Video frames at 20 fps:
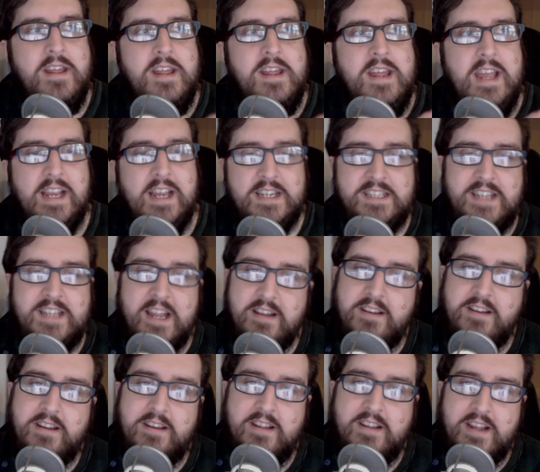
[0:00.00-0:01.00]

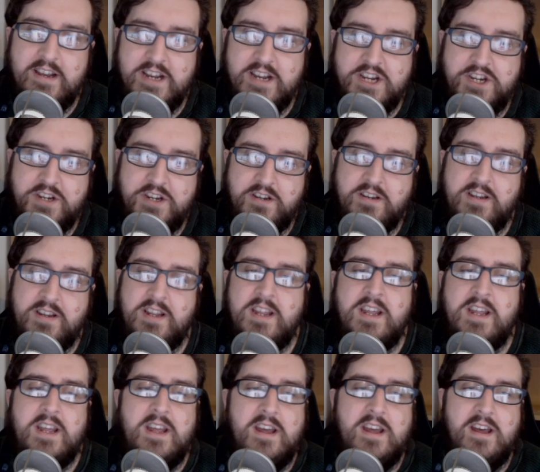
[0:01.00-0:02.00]
extended edition
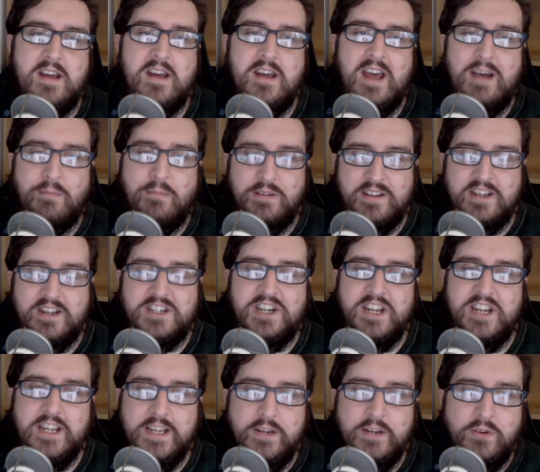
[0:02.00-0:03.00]
and was
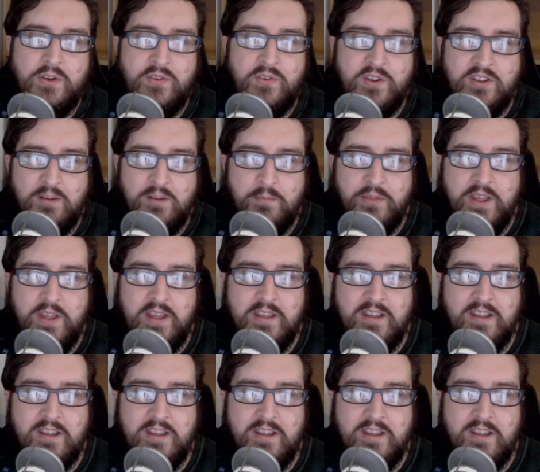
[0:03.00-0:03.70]
actually used for something,